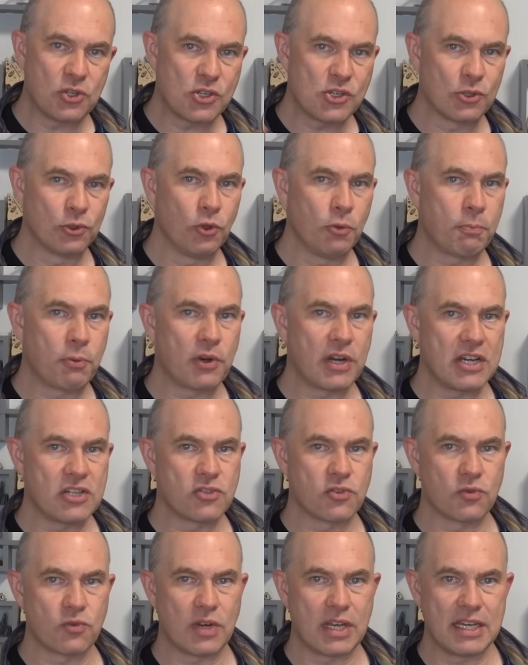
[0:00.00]
the slow
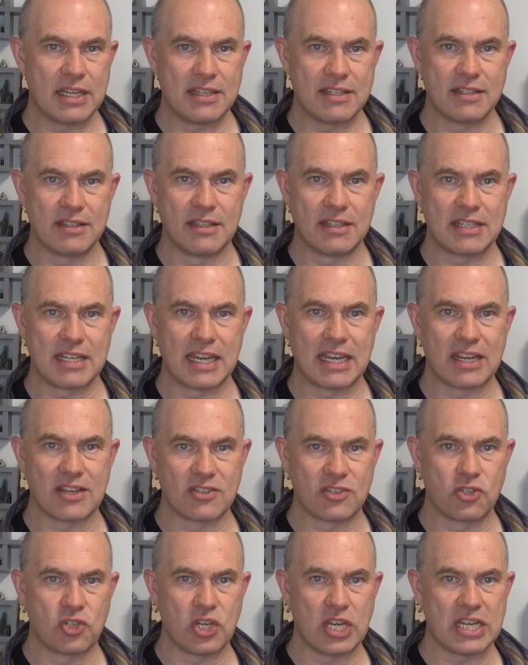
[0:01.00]
pressure rise in the tank
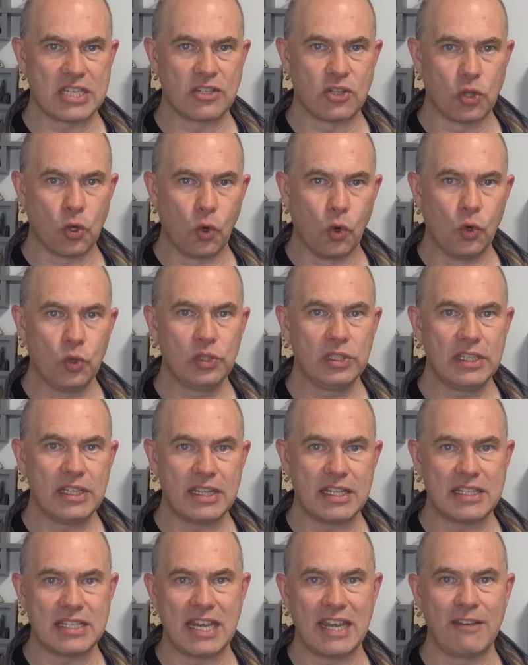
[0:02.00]
suggested that only
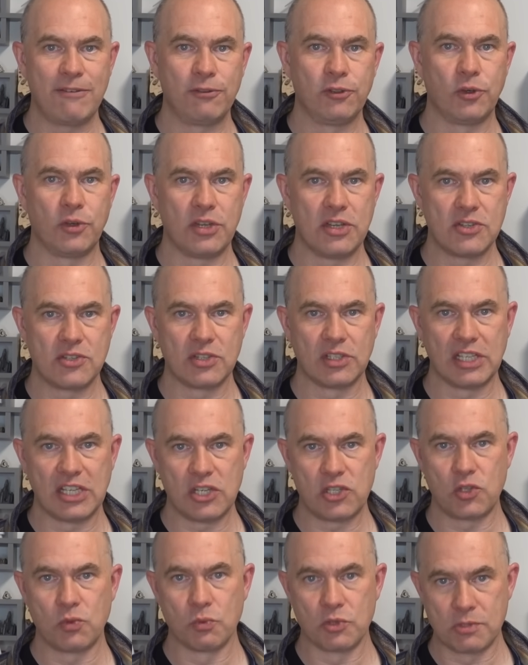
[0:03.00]
the Teflon
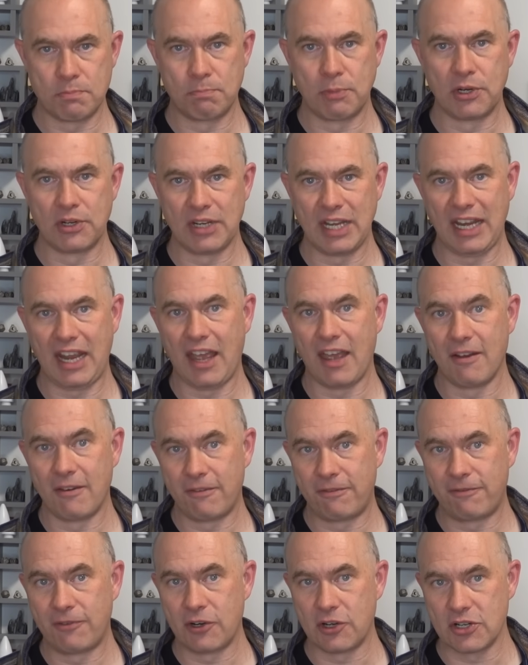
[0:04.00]
insulation was burning
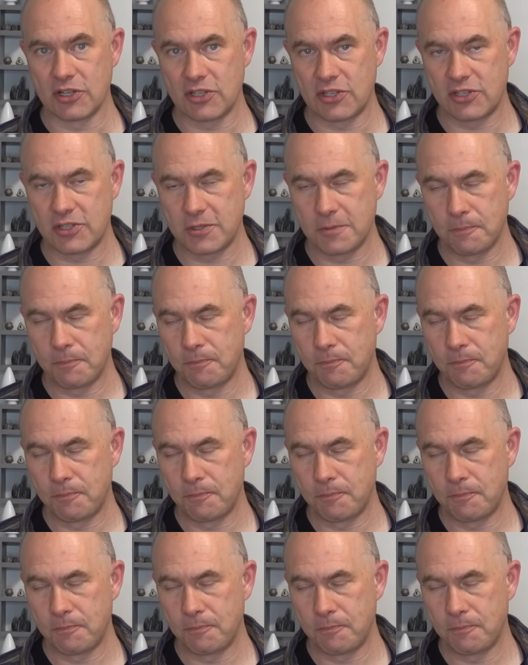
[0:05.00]
at first.